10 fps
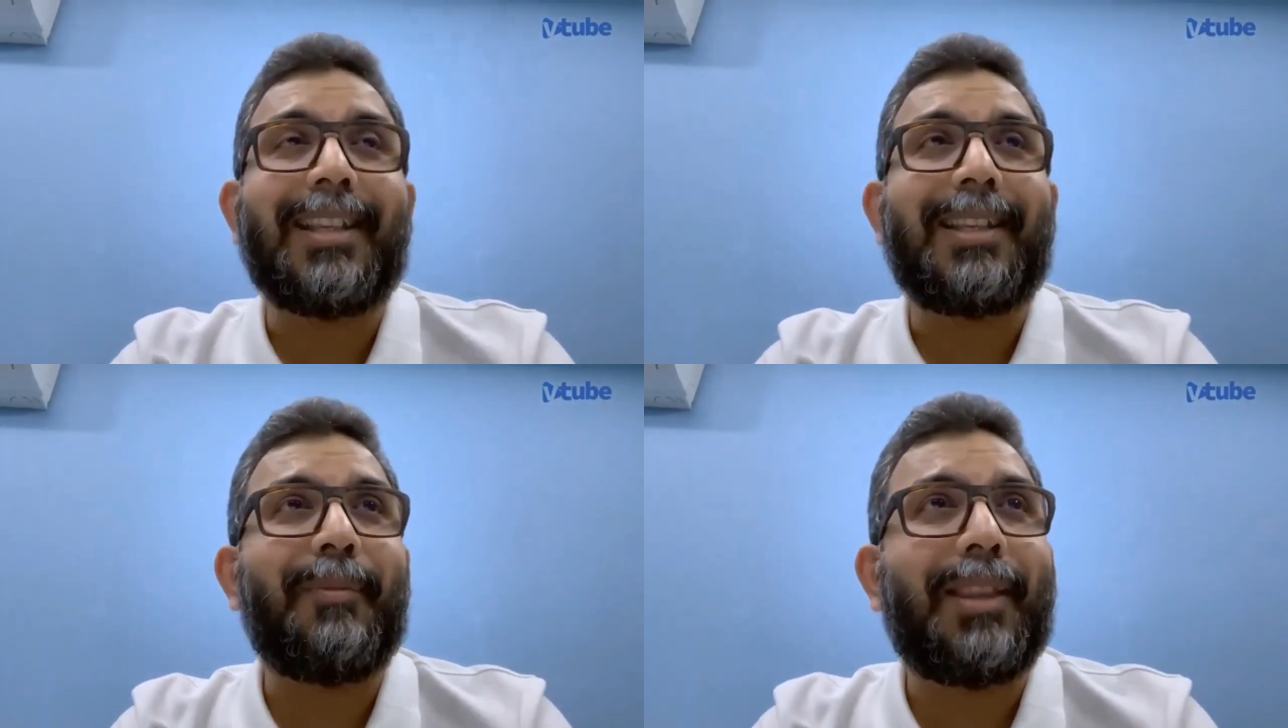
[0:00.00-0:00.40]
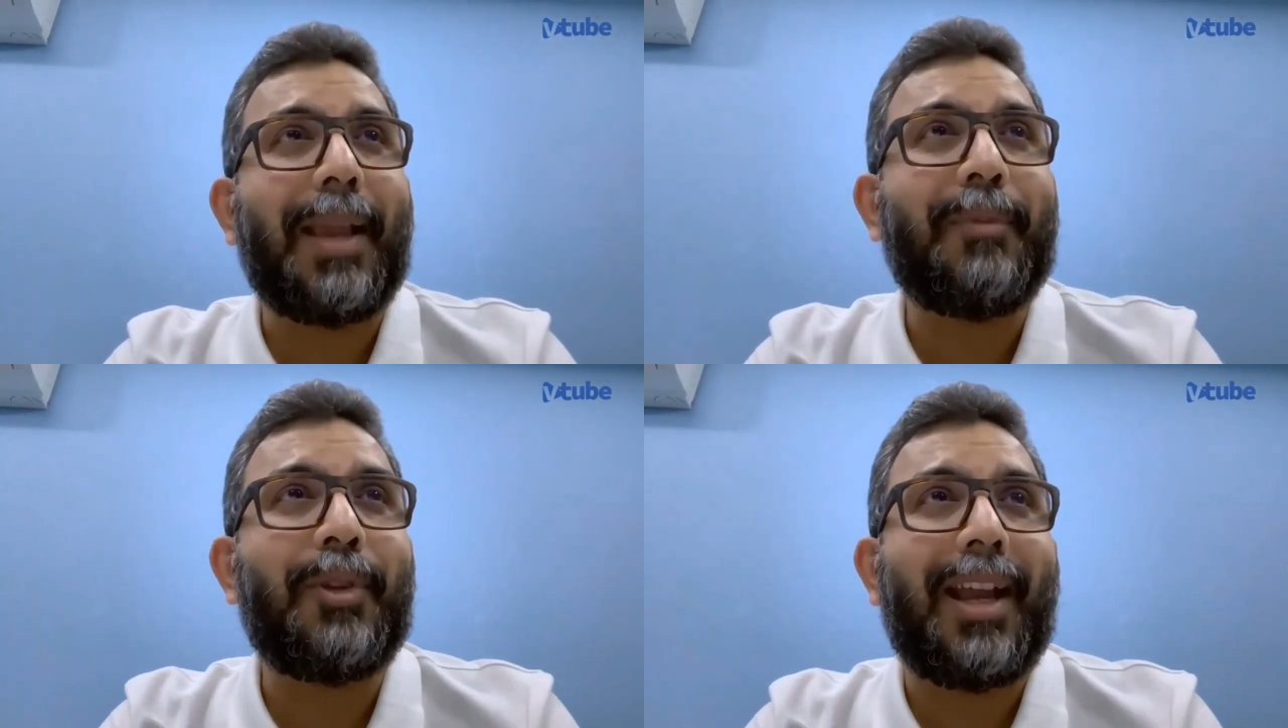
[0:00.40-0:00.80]
And
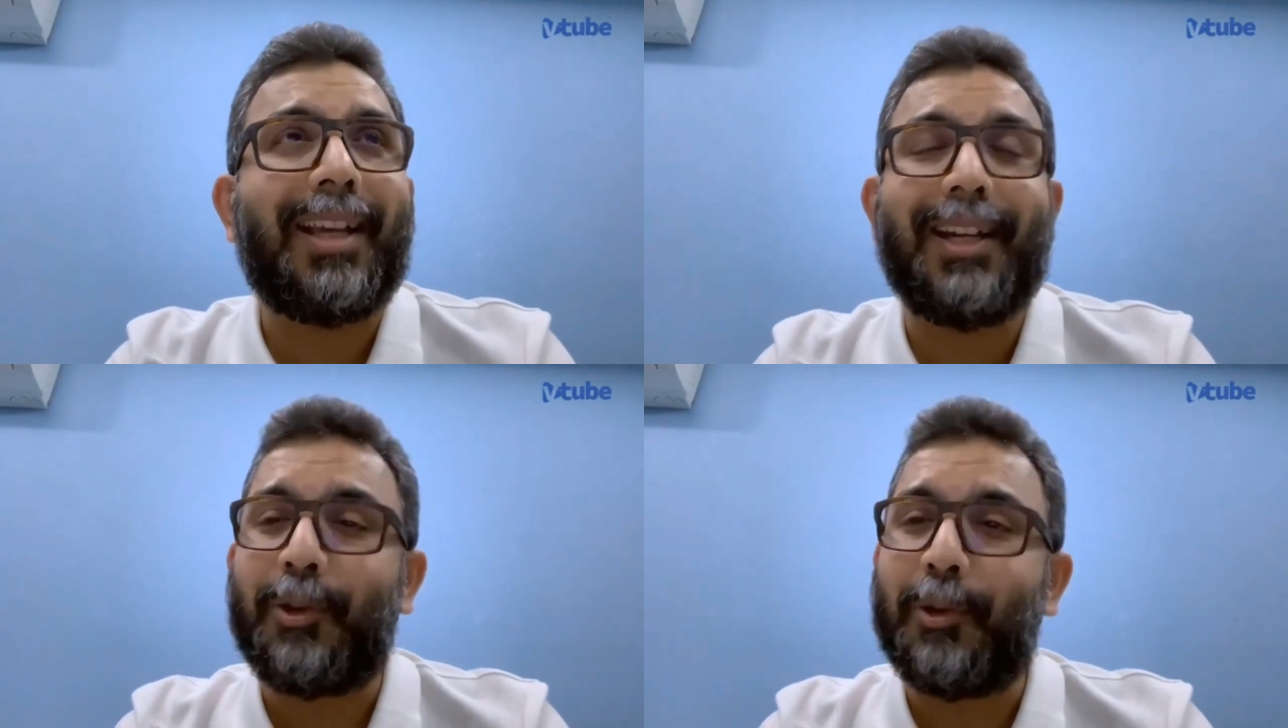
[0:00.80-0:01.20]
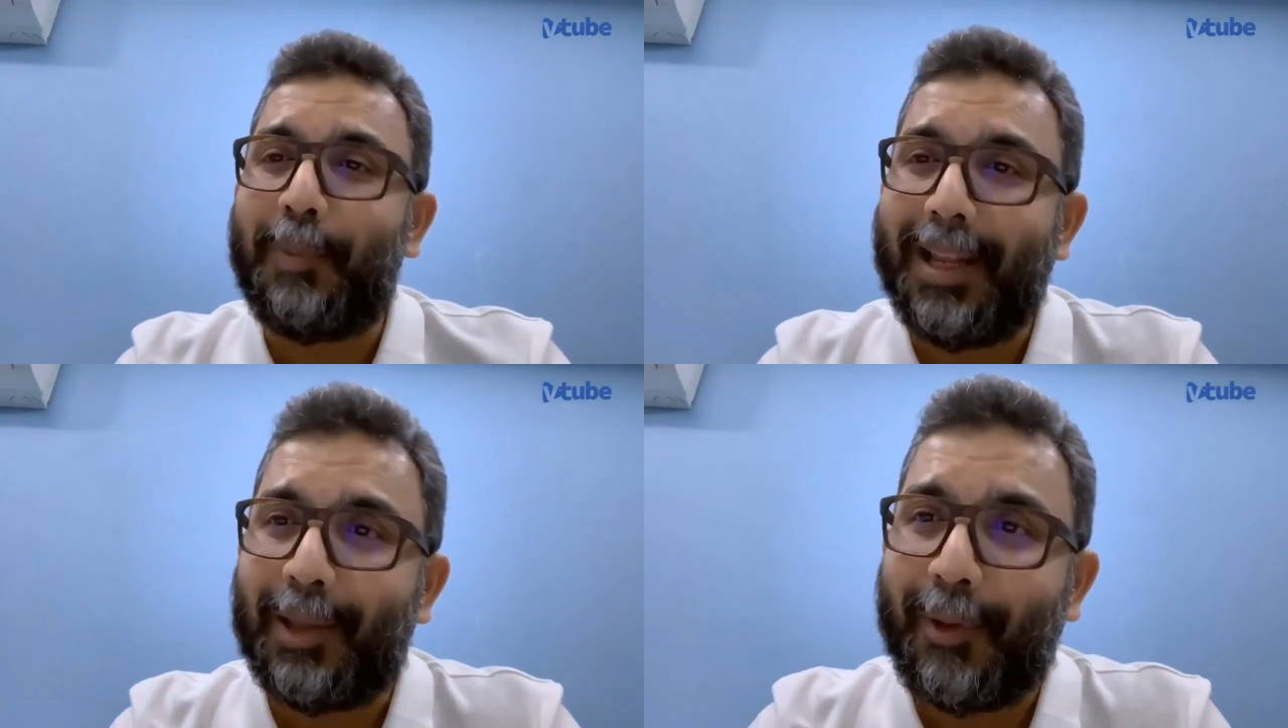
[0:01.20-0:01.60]
sometimes I heard you
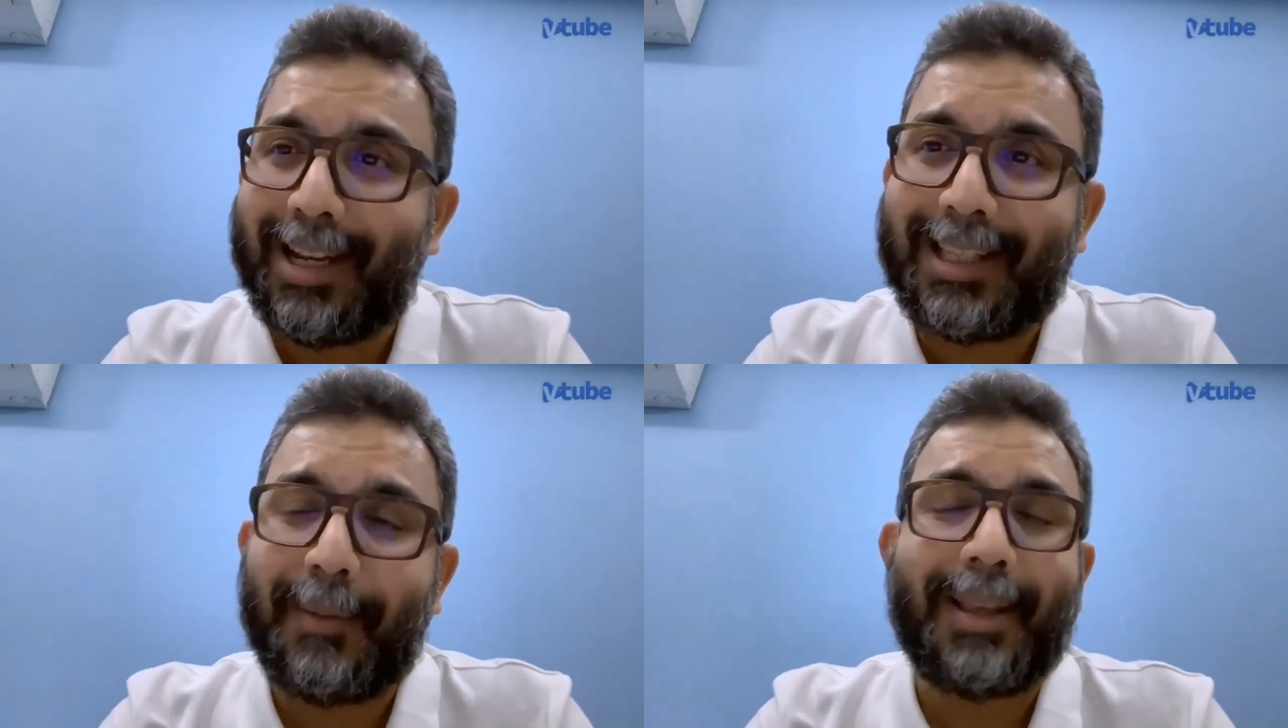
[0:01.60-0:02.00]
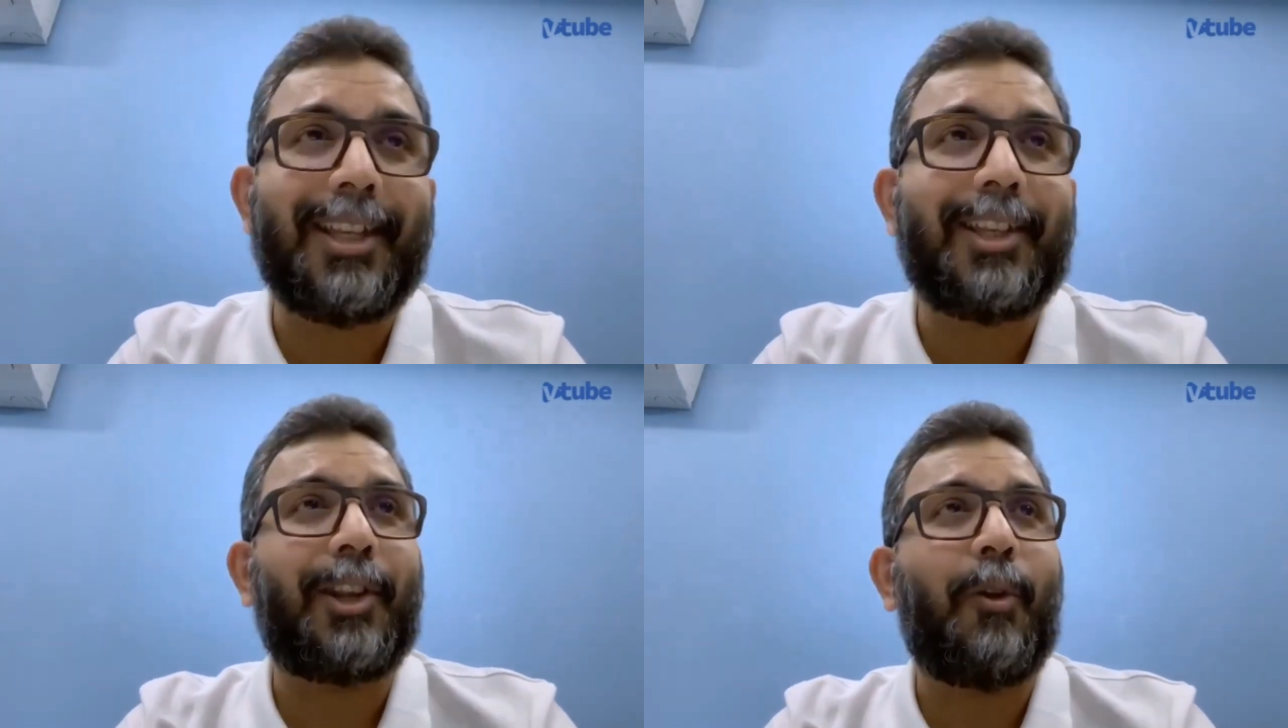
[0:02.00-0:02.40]
play the Wednesday
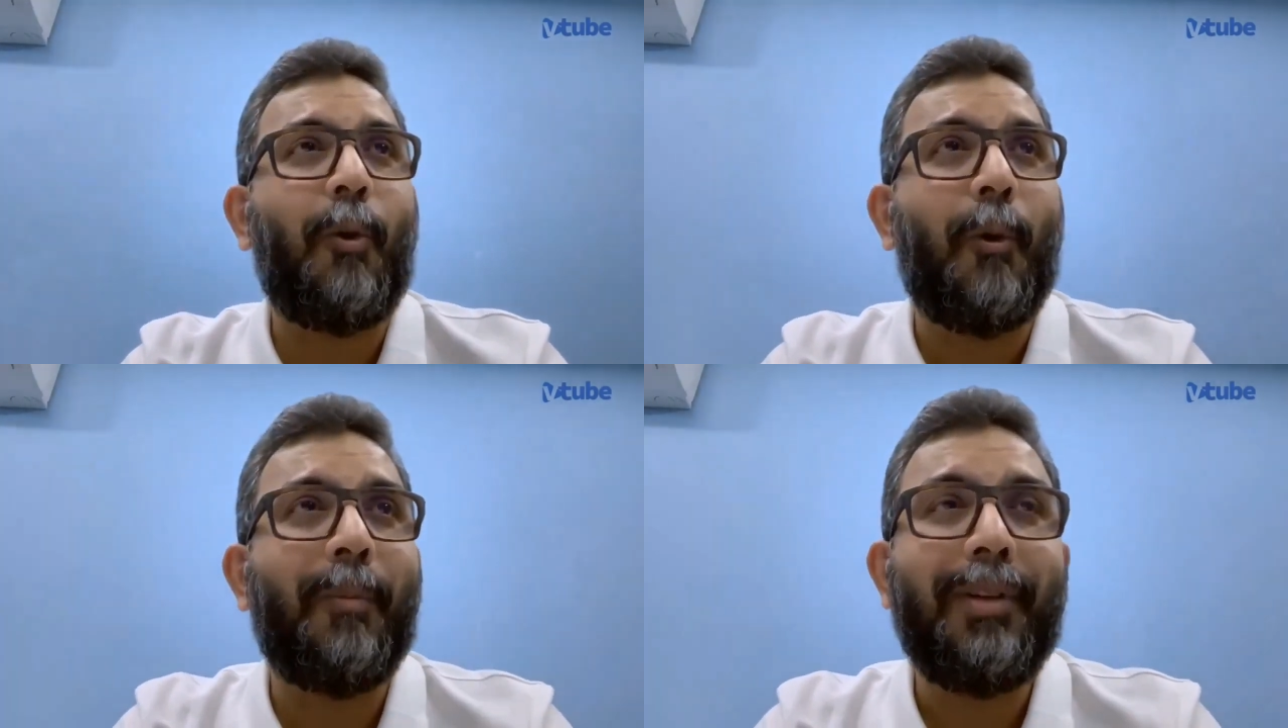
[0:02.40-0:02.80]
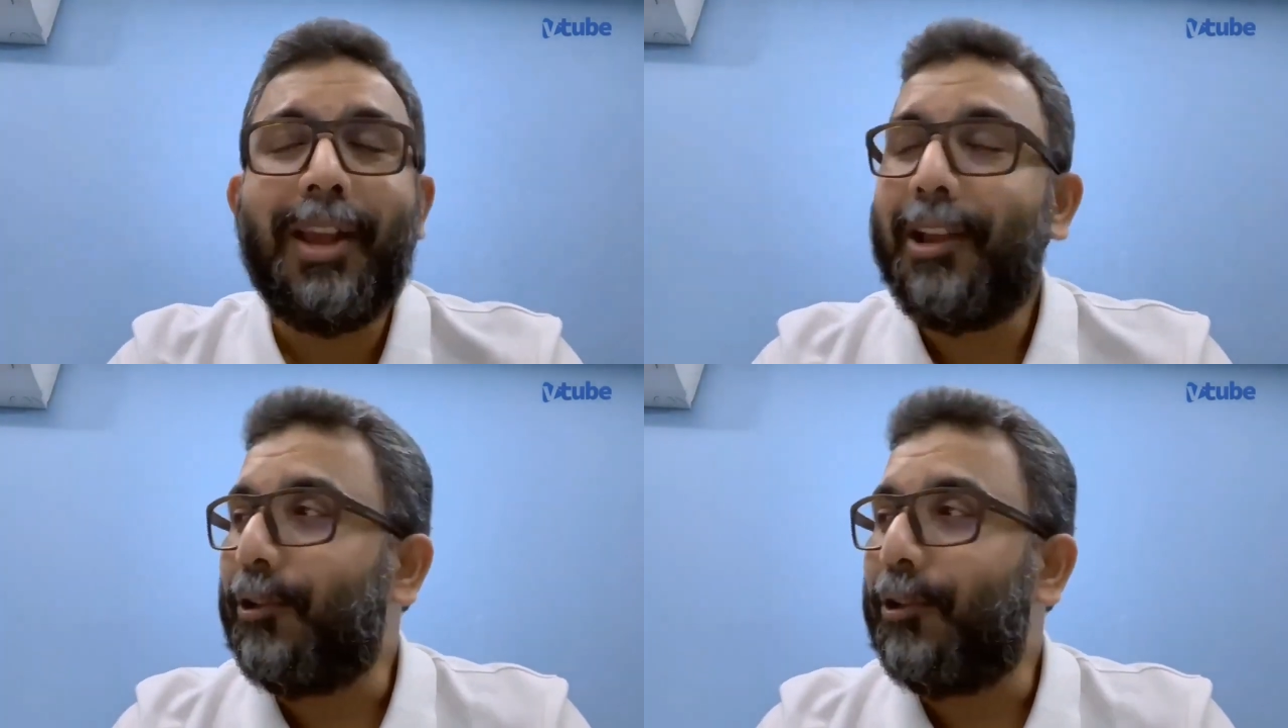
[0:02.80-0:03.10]
message at home,